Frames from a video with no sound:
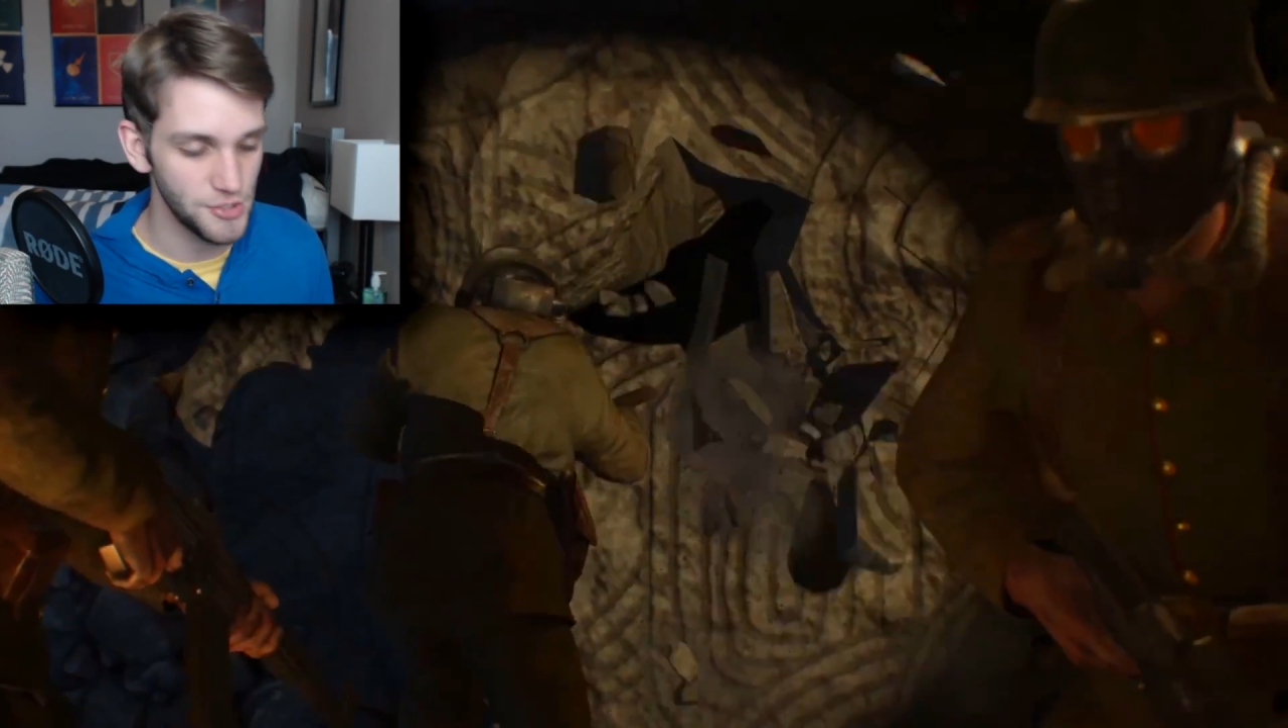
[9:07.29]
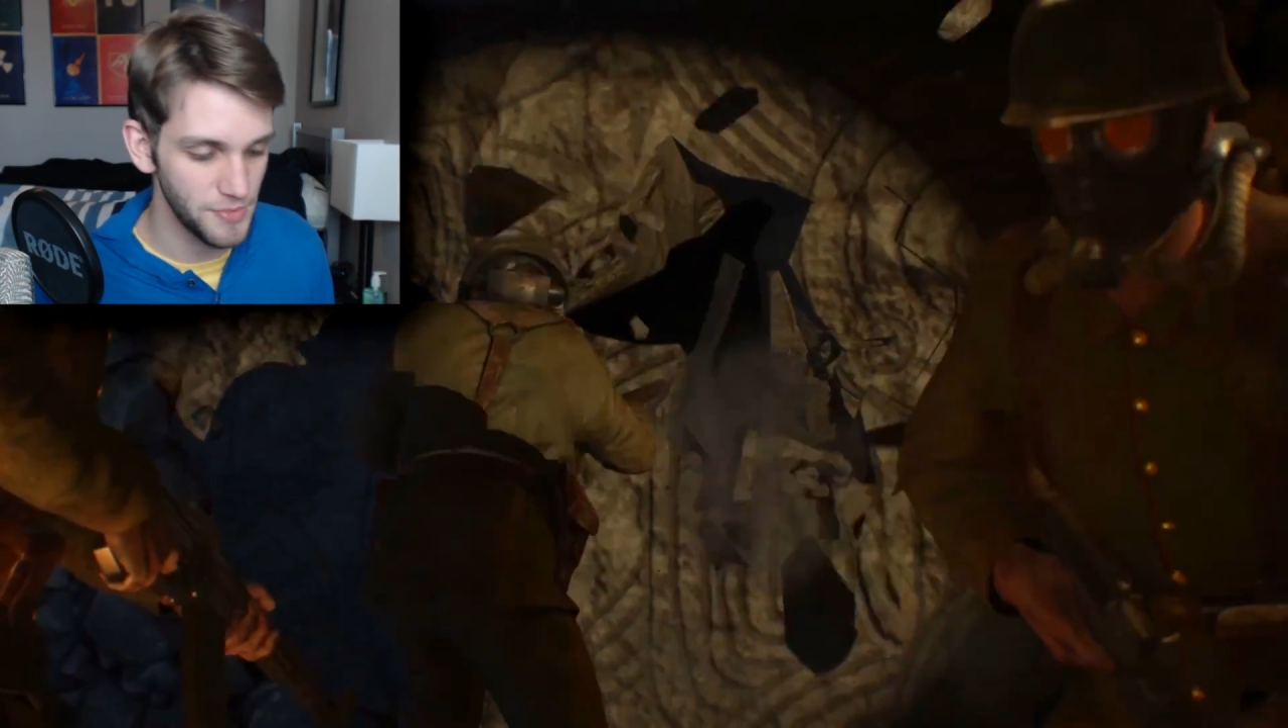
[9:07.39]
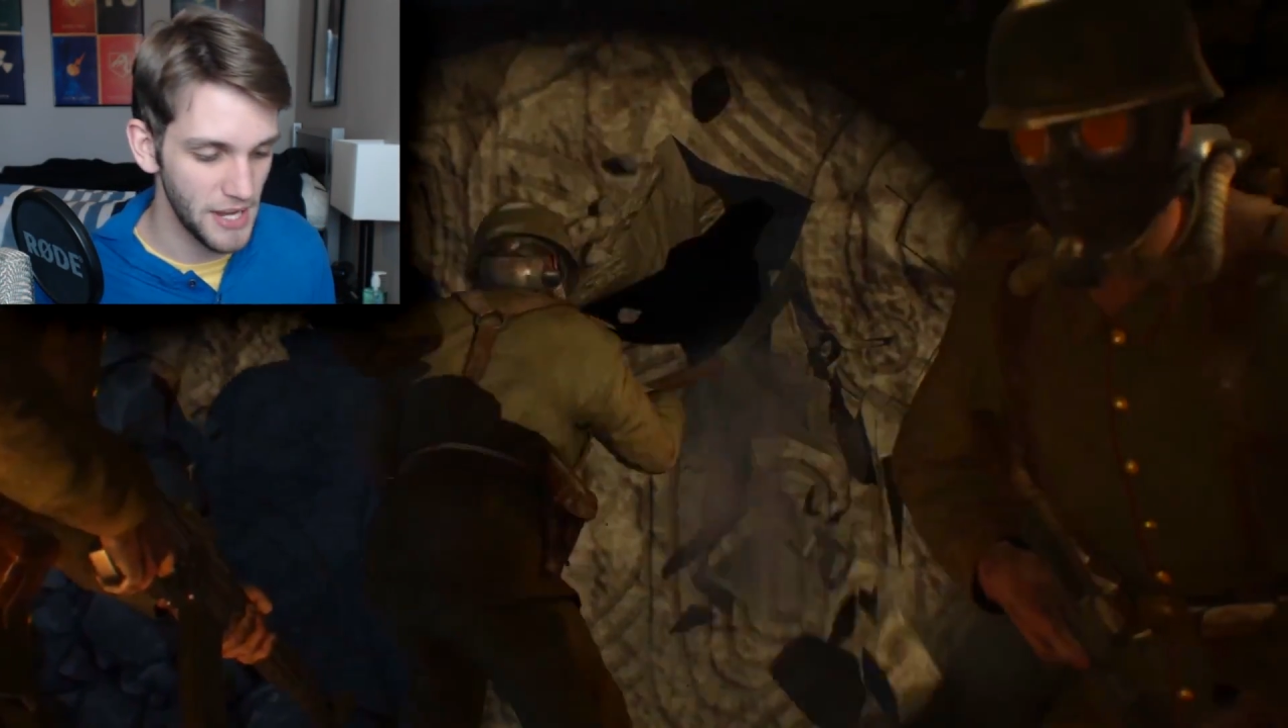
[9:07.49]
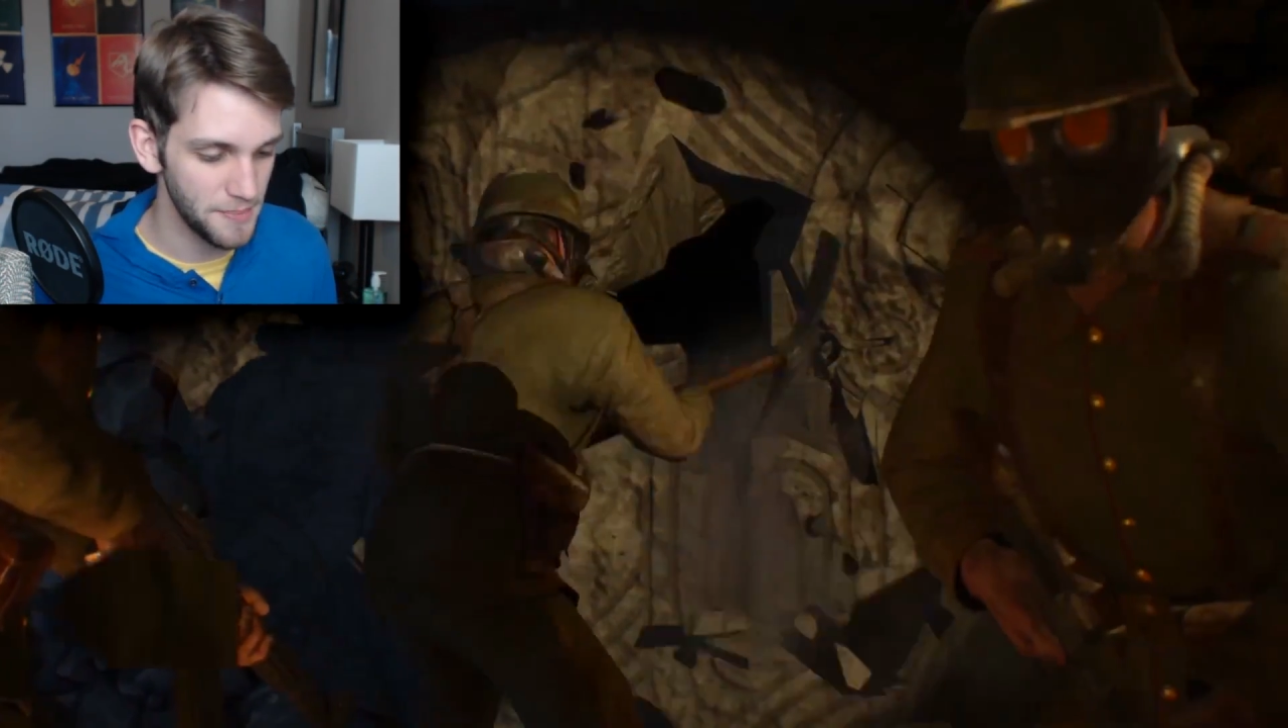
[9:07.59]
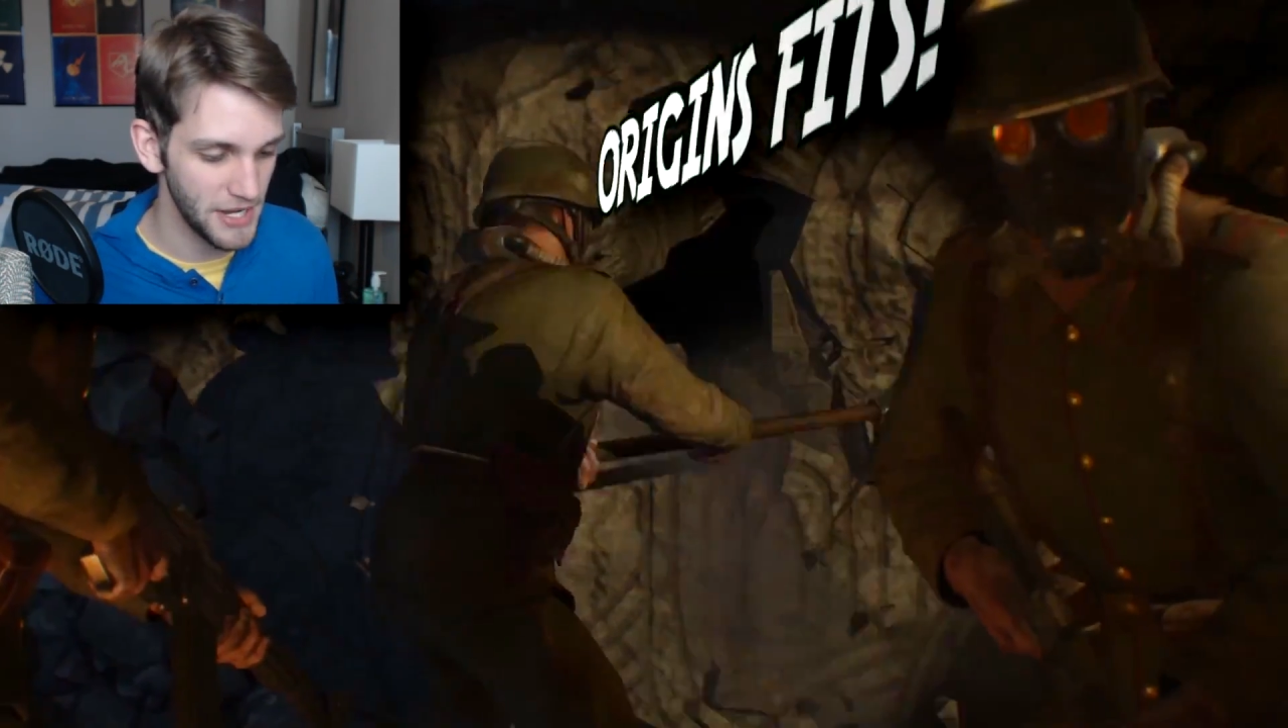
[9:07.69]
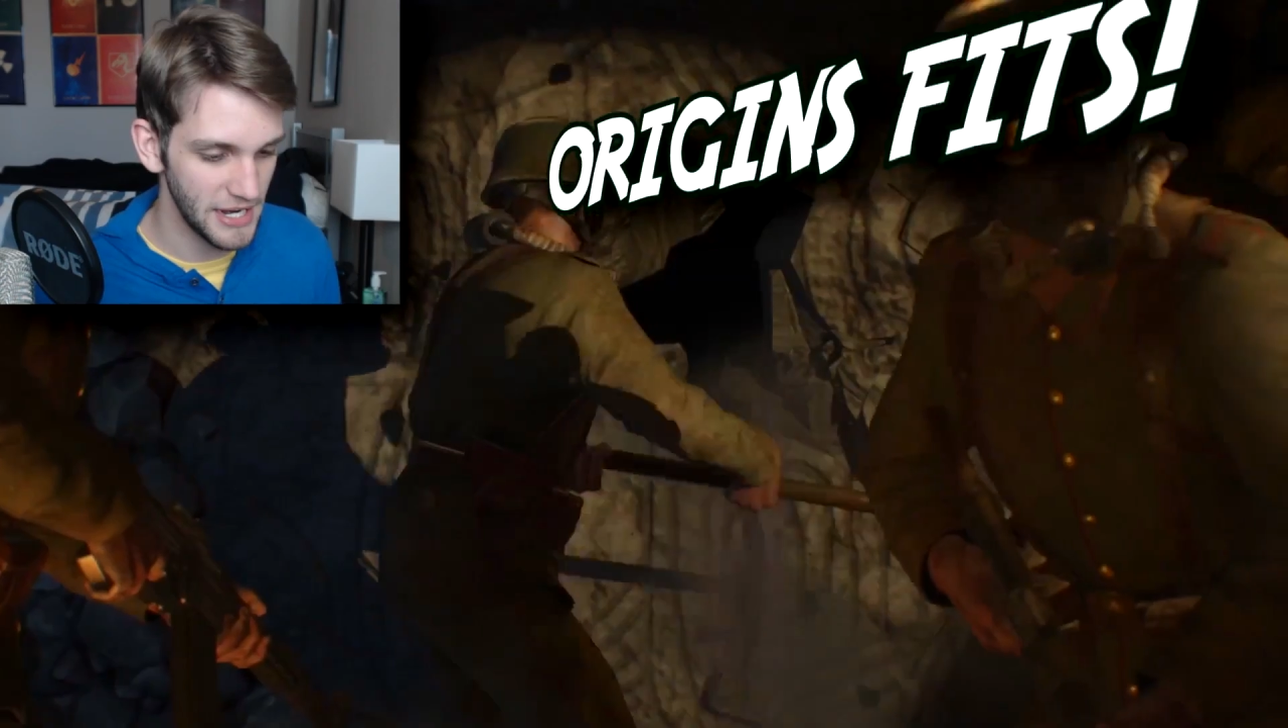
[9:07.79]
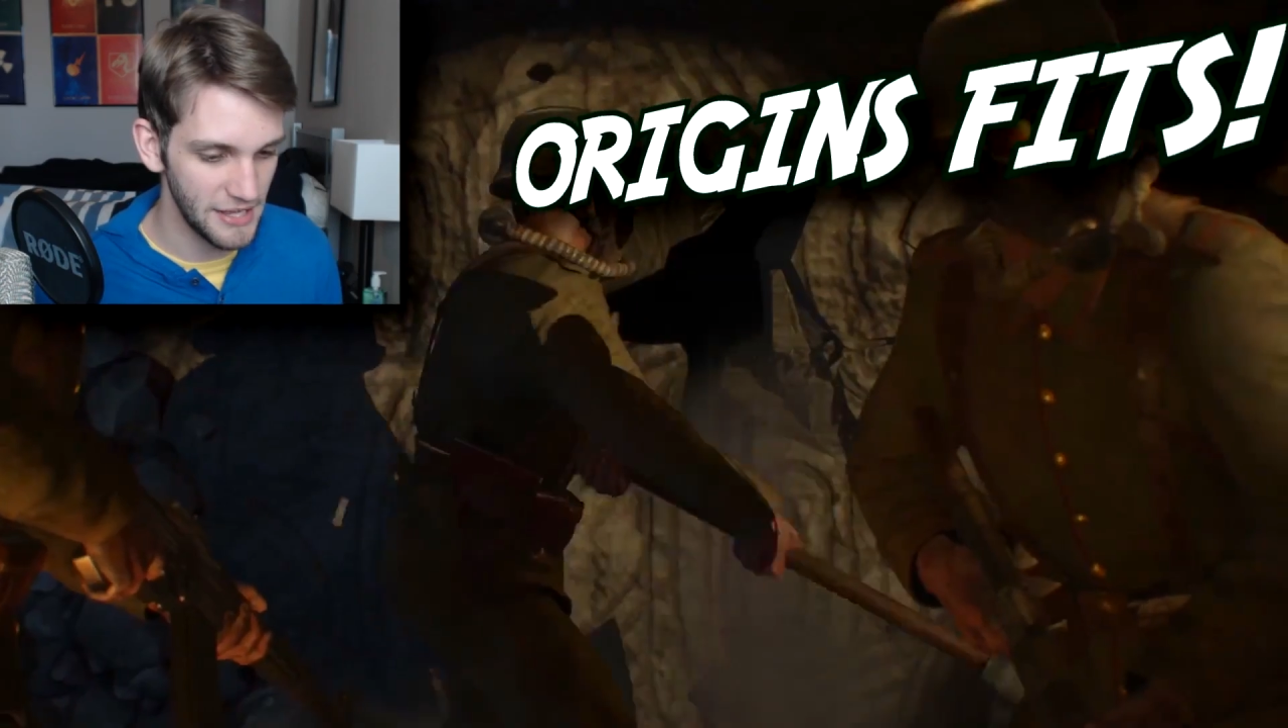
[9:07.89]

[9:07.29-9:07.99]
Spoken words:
map pack,